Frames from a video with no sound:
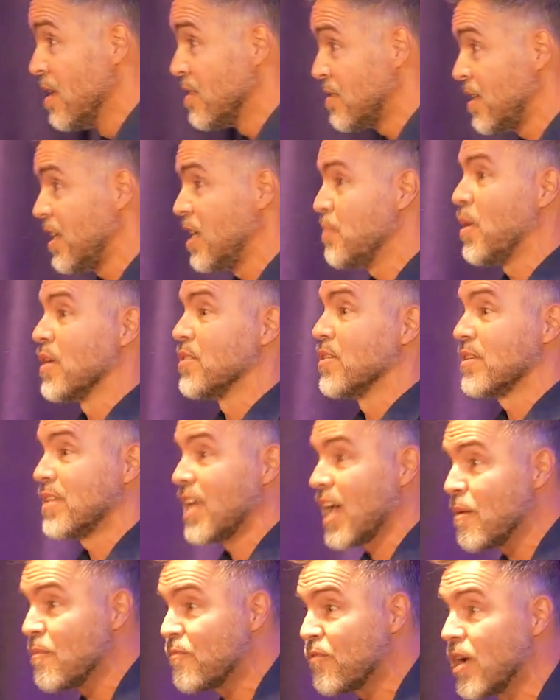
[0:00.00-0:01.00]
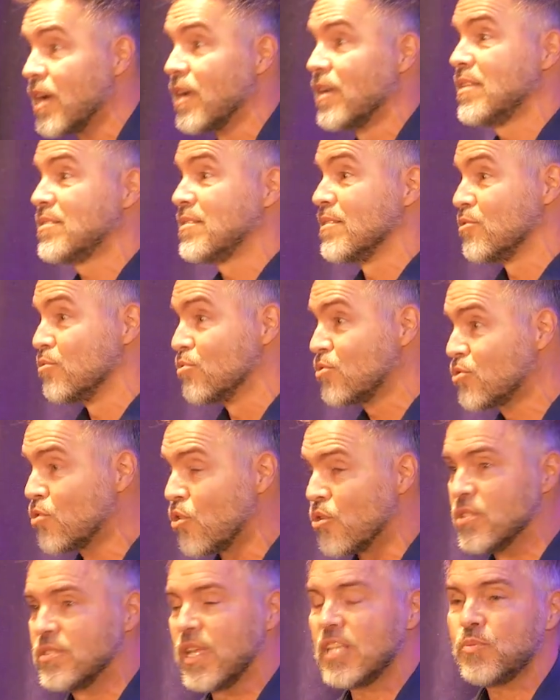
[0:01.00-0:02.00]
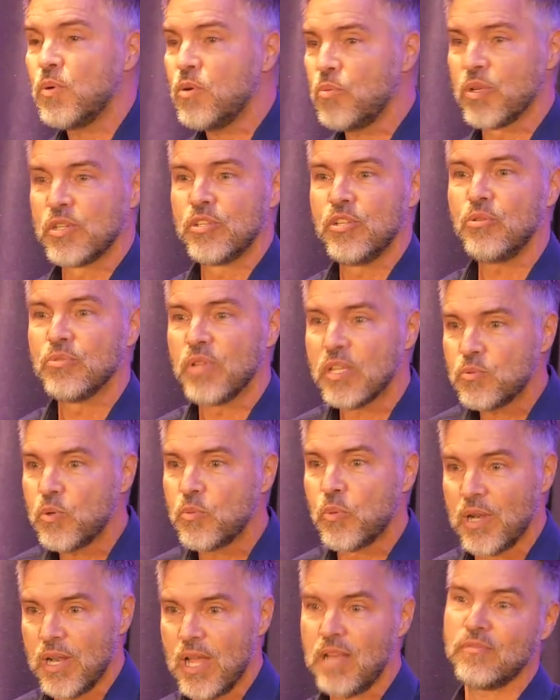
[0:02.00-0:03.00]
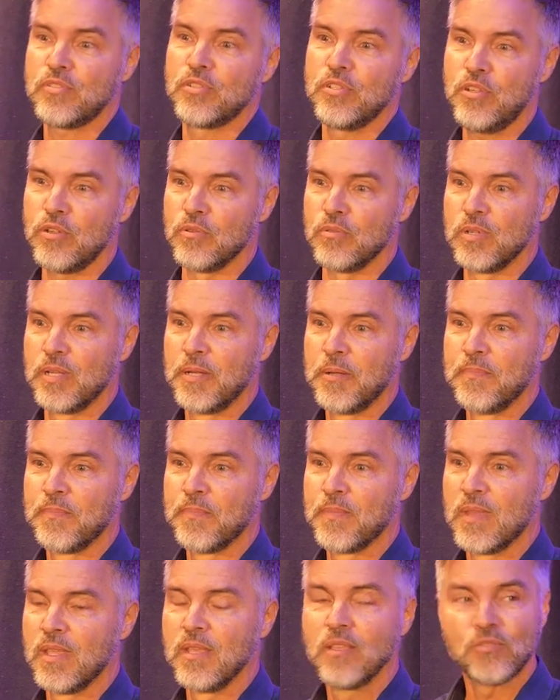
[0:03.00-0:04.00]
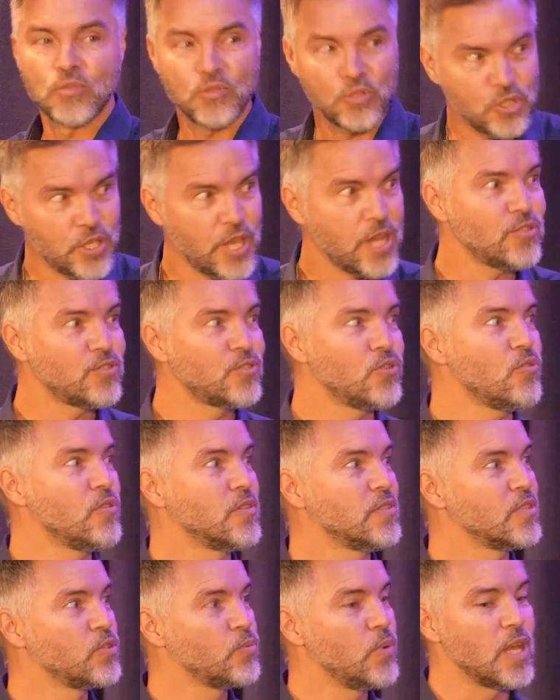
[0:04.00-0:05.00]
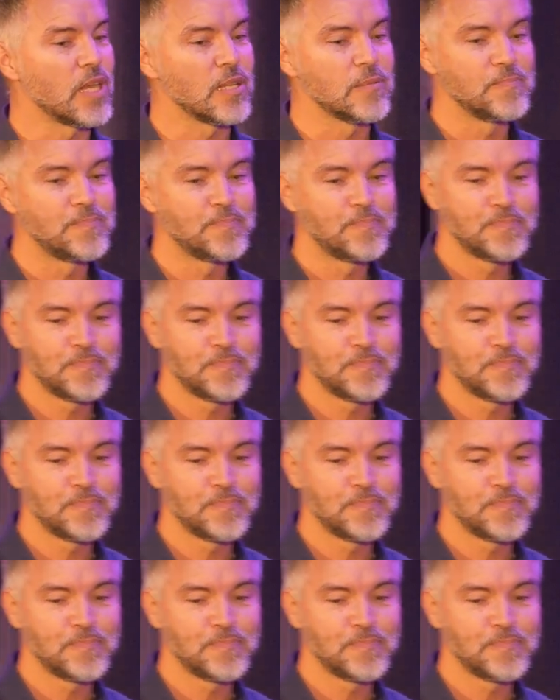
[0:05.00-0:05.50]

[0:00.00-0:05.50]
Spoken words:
Sitting by the campfire, listening to stories. That's what we do. That's what we love to do. So share stories as well.